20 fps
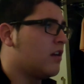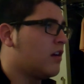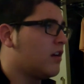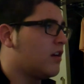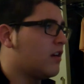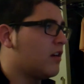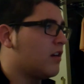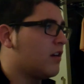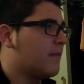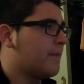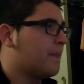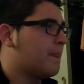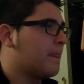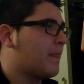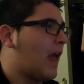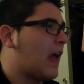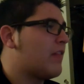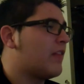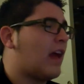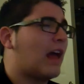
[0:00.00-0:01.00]

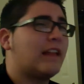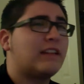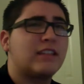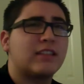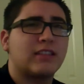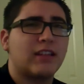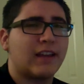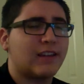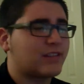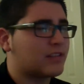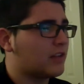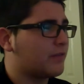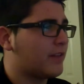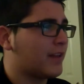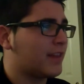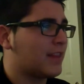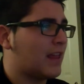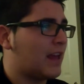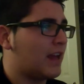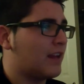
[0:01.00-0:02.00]
I just like stuff
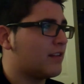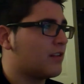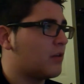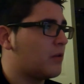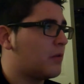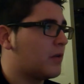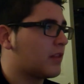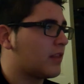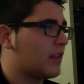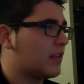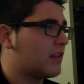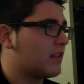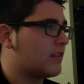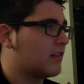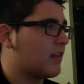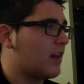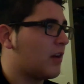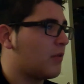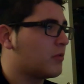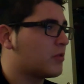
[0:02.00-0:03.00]
like that, knowing that
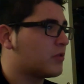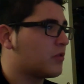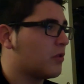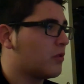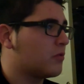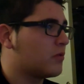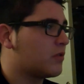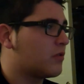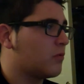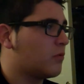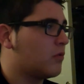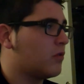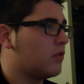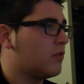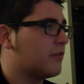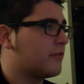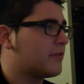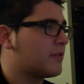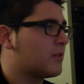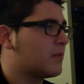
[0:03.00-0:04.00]
this guy was thrown to the
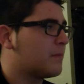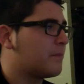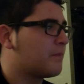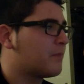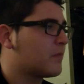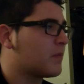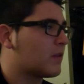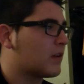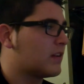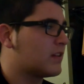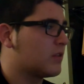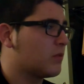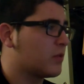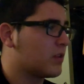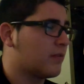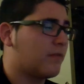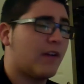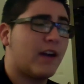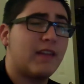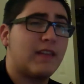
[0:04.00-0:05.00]
wolves because it
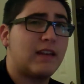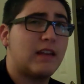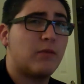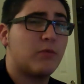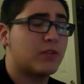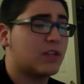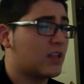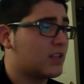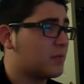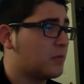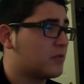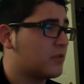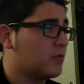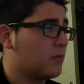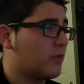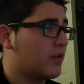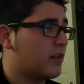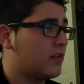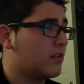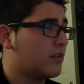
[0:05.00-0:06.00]
was a fight that he was not supposed to
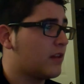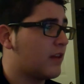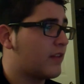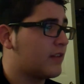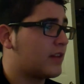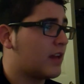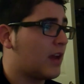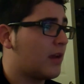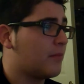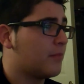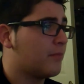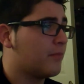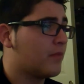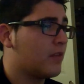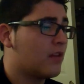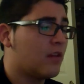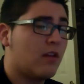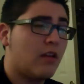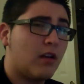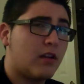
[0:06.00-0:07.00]
win. At the time,
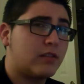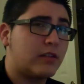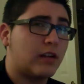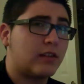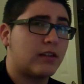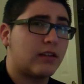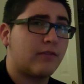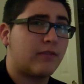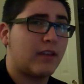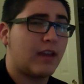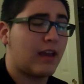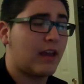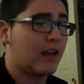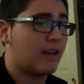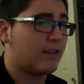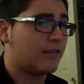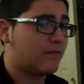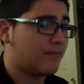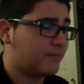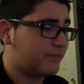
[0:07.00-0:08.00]
Todd Duffy
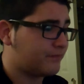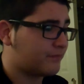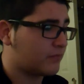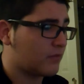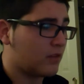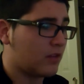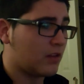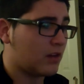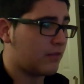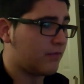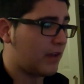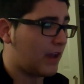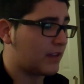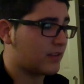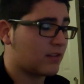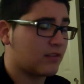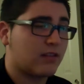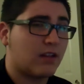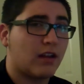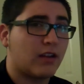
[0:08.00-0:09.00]
had the
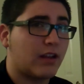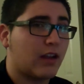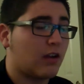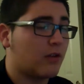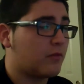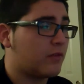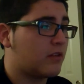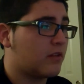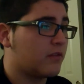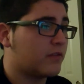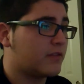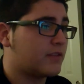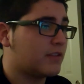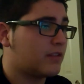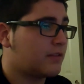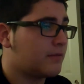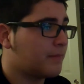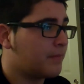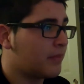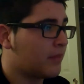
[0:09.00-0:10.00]
fastest knockout in the
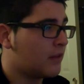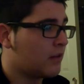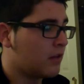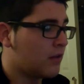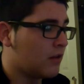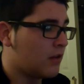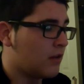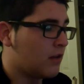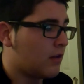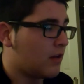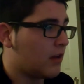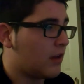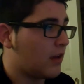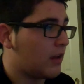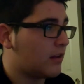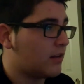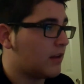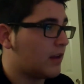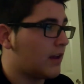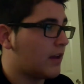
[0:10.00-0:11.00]
UFC,
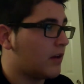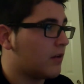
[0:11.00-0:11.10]
and